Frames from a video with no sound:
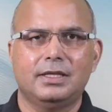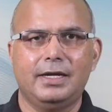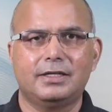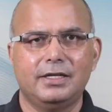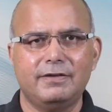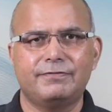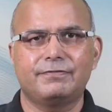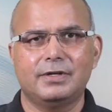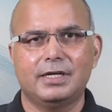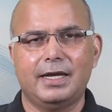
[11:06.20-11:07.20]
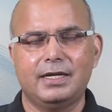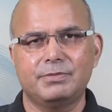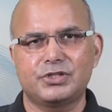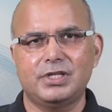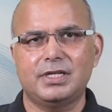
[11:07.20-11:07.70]
that if any
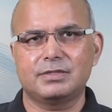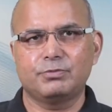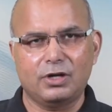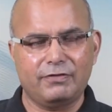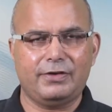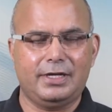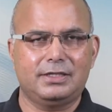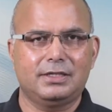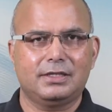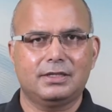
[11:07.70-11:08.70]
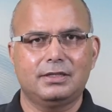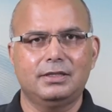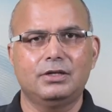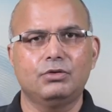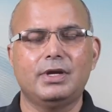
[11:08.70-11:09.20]
mistake is bona fide,
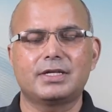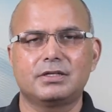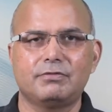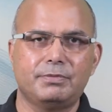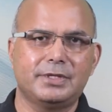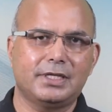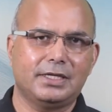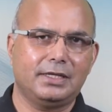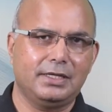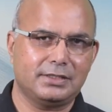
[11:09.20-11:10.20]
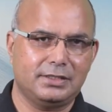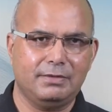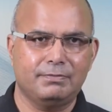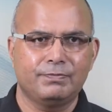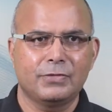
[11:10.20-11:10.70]
then no action will be taken against
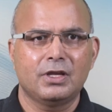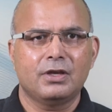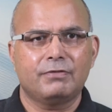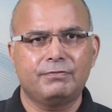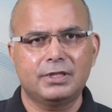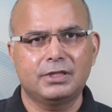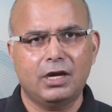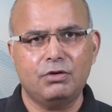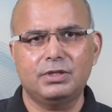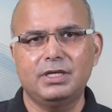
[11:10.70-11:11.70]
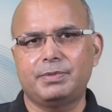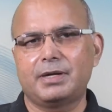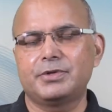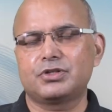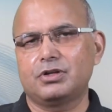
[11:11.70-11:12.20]
them without the
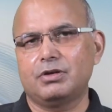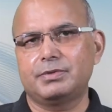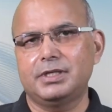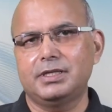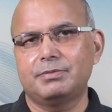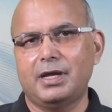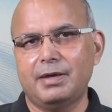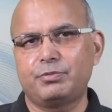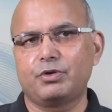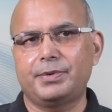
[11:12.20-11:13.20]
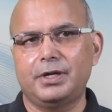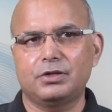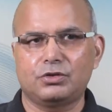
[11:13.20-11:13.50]
permission of the appropriate